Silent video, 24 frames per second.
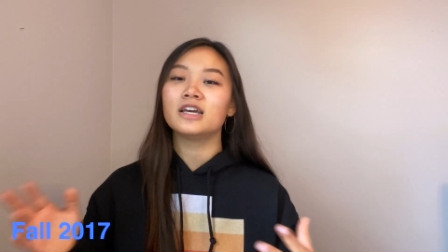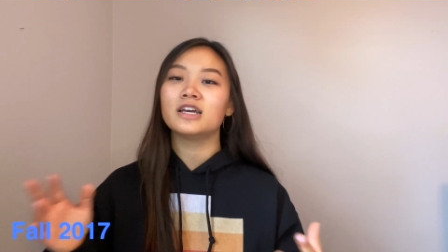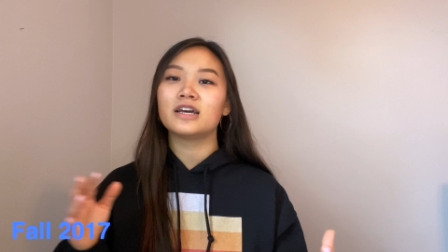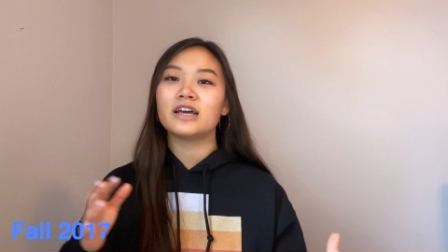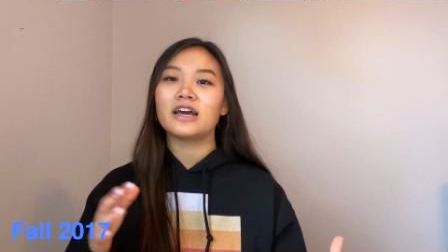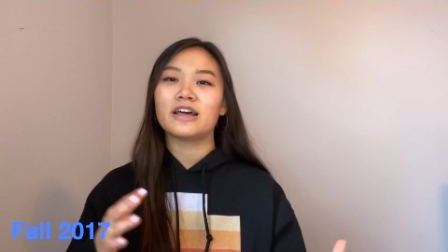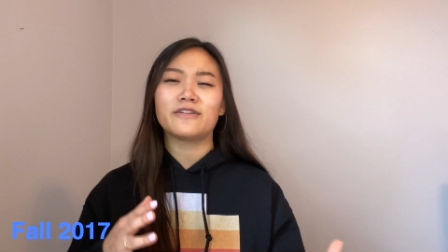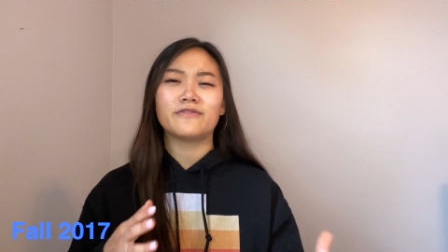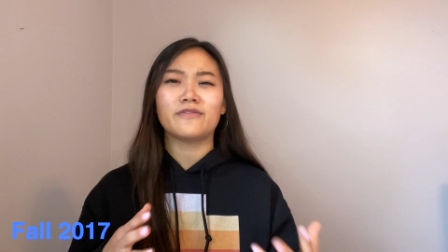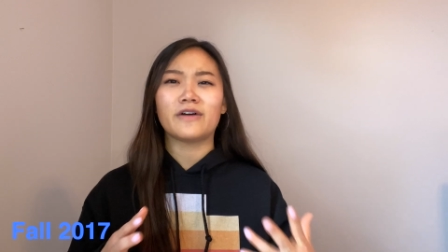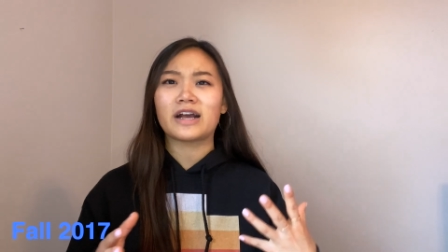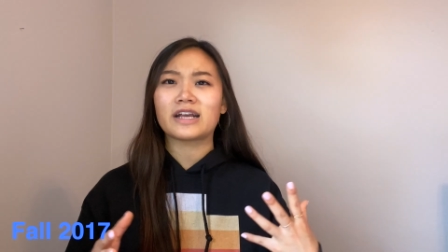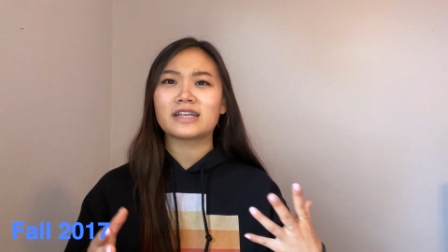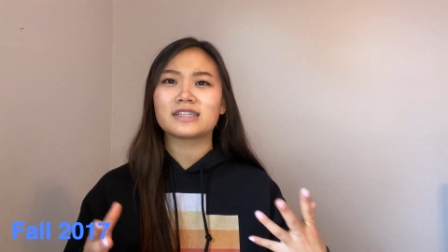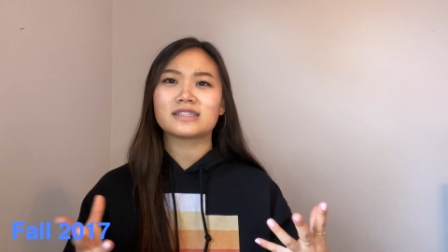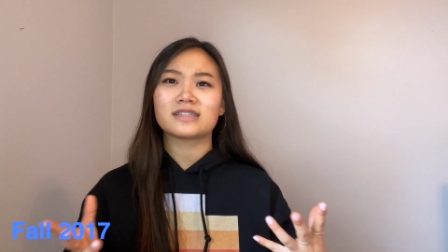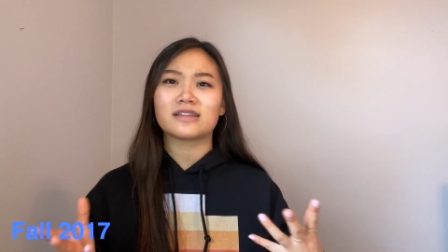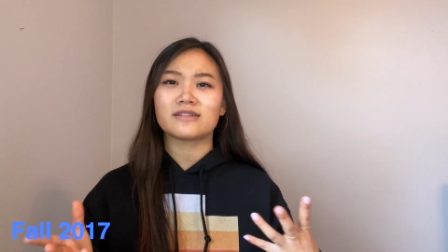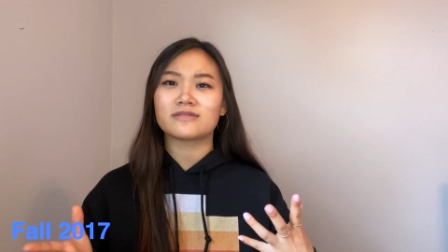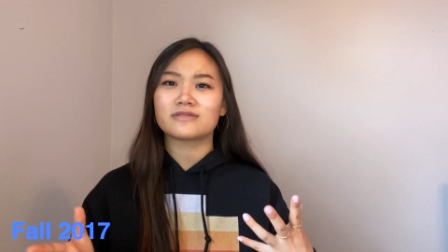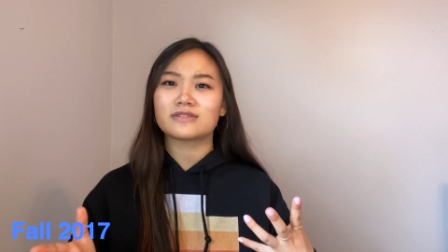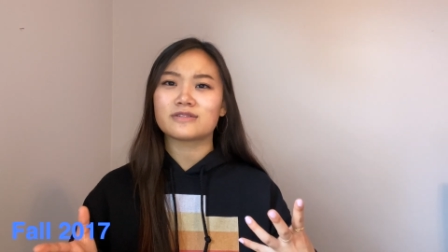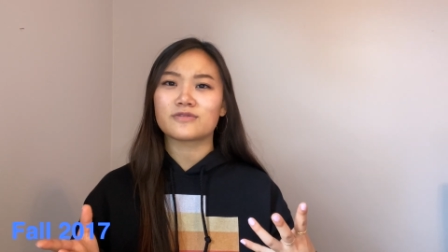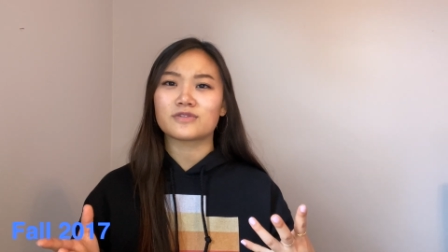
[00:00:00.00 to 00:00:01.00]
advice,
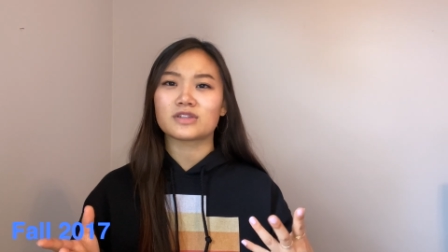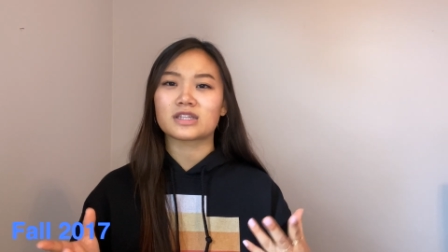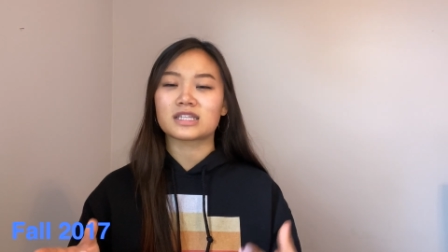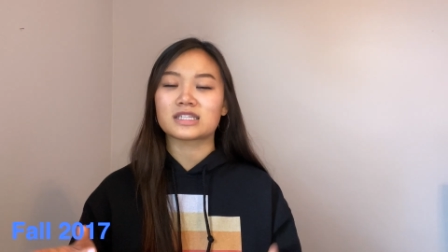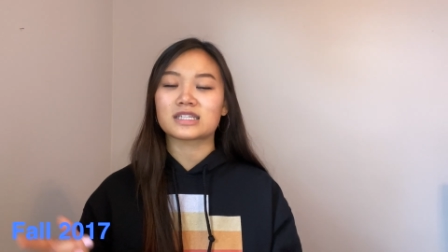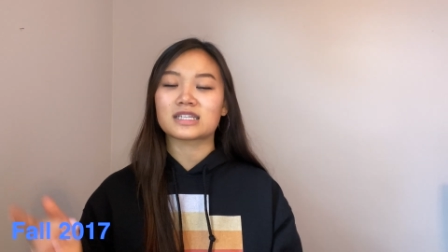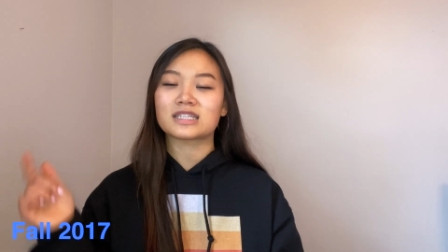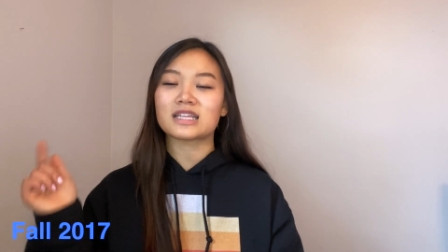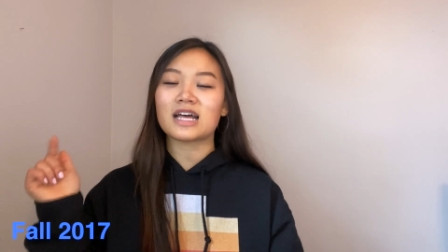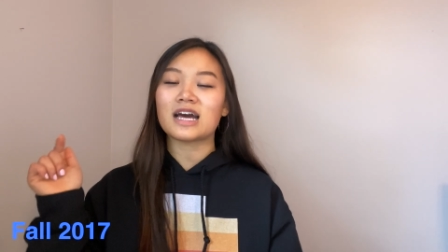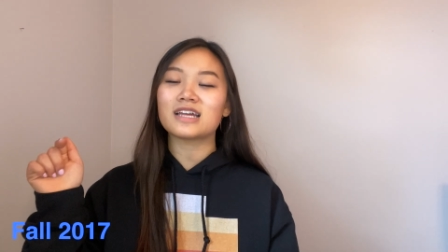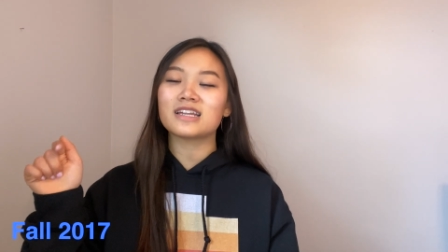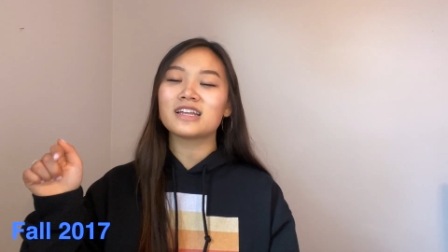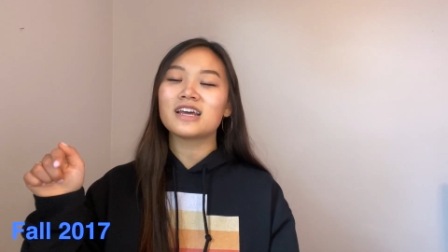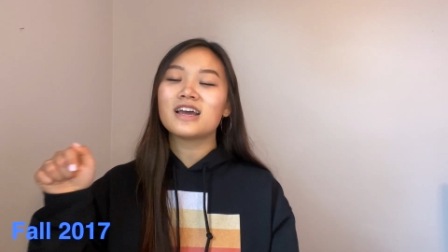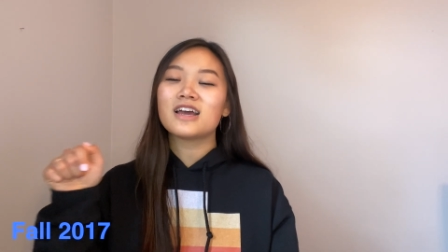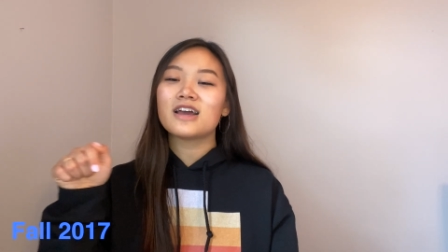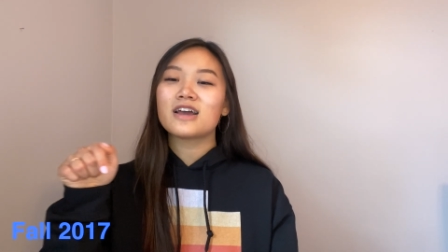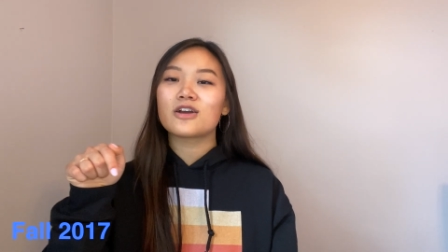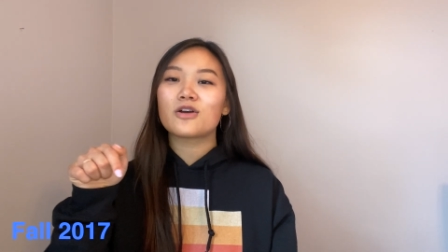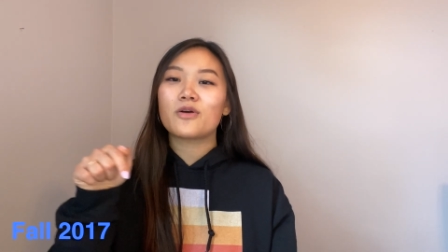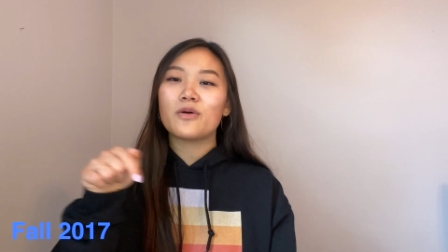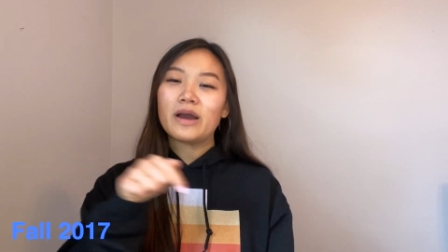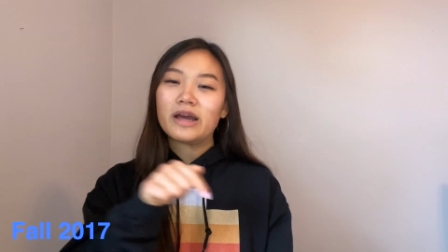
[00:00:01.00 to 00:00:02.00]
different things like that,
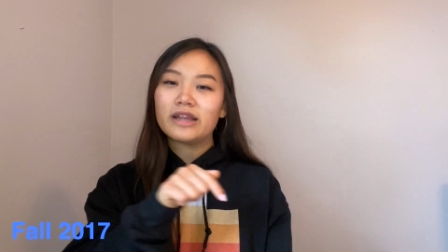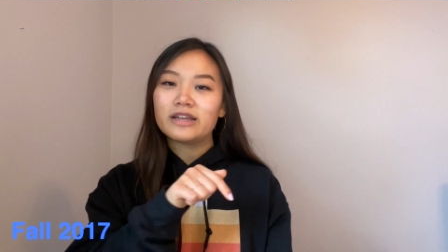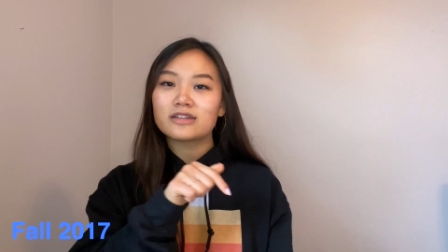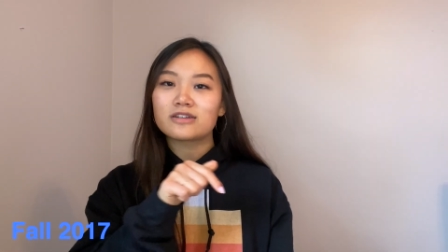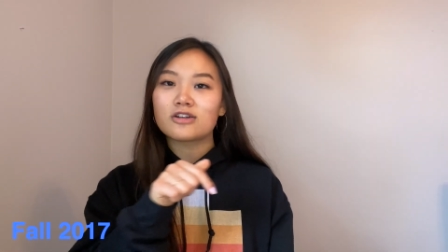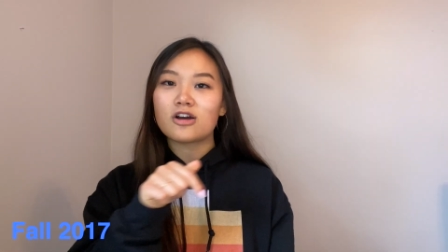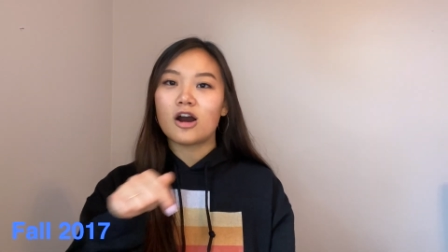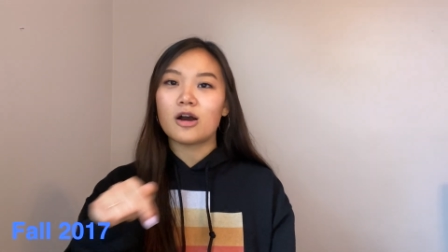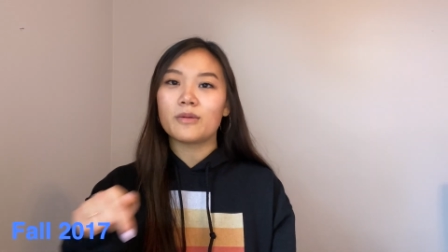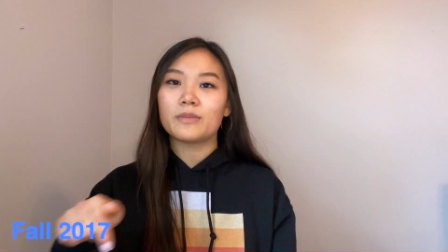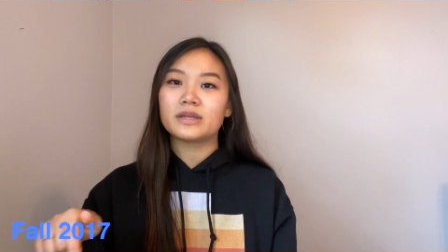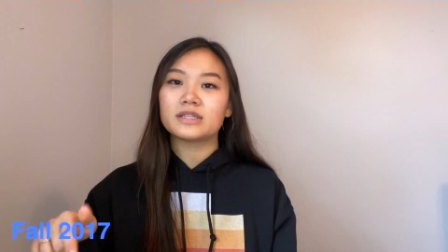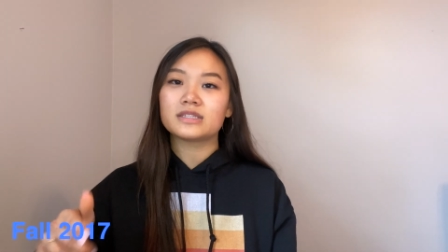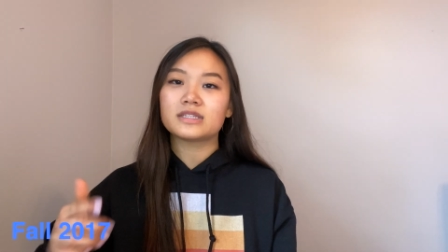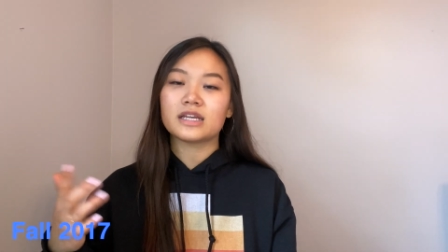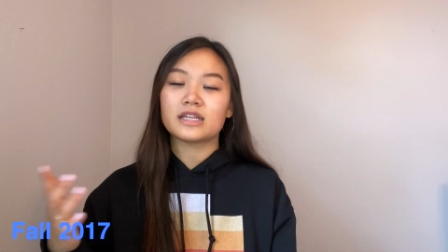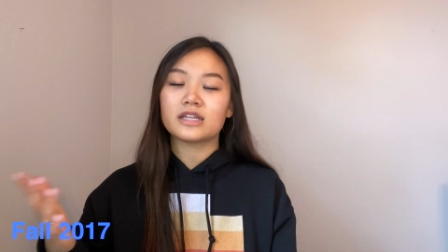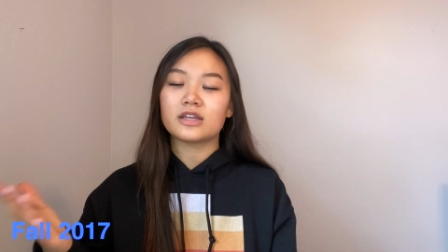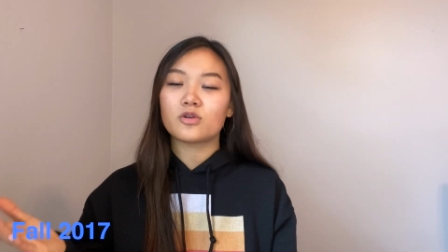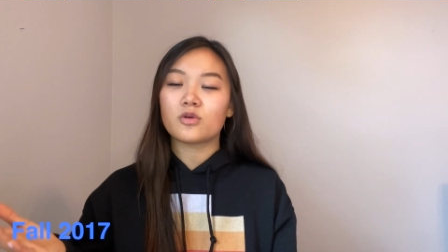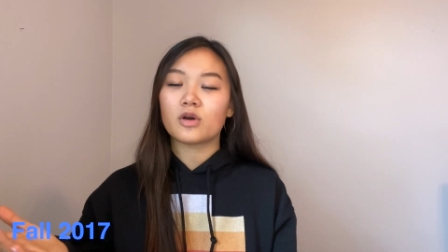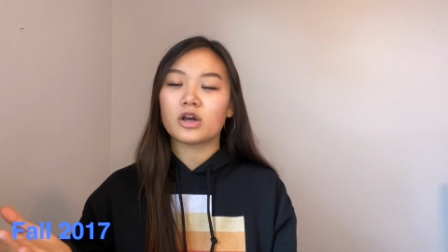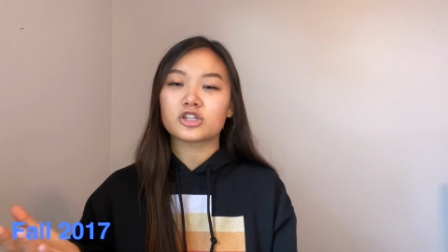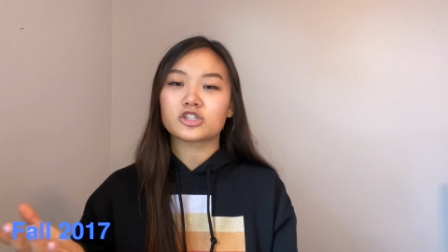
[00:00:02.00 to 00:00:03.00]
go ahead and comment any
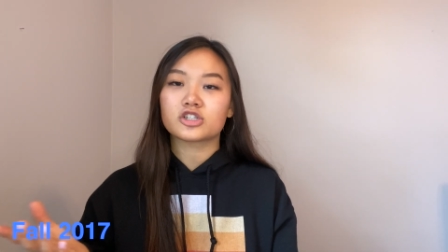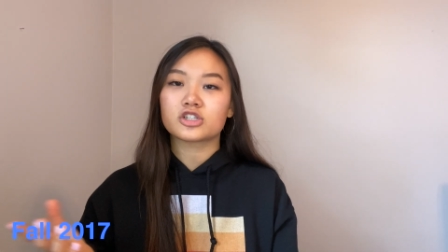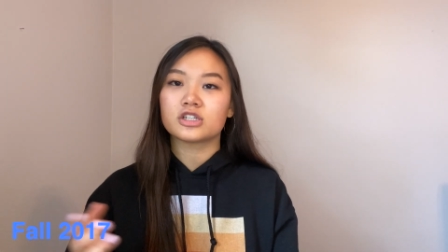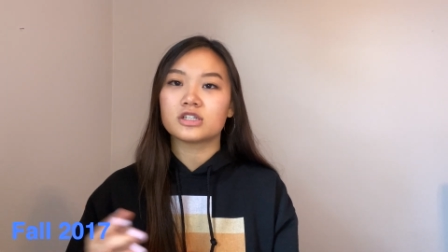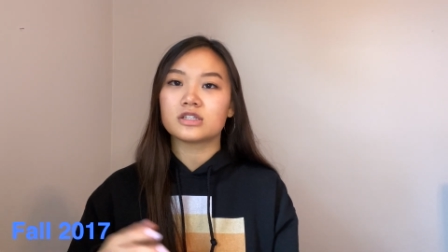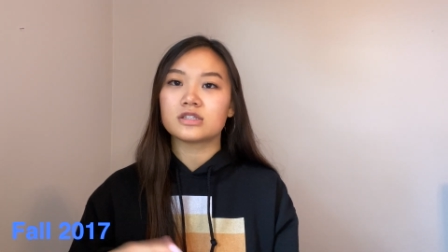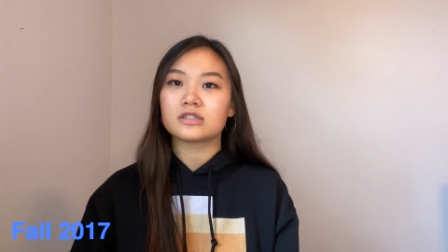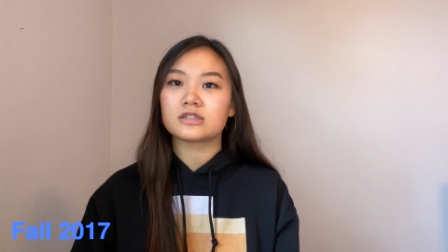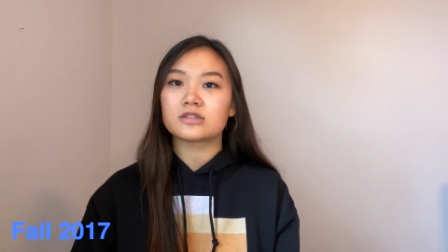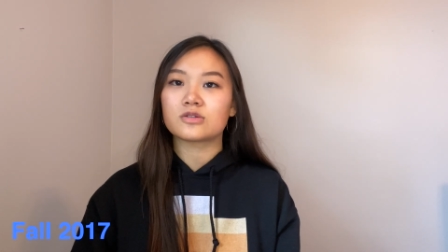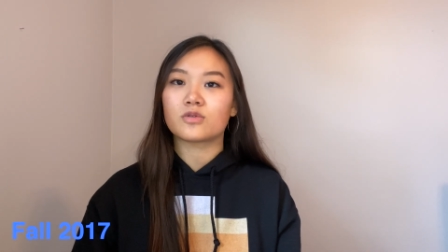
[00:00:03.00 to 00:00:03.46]
questions,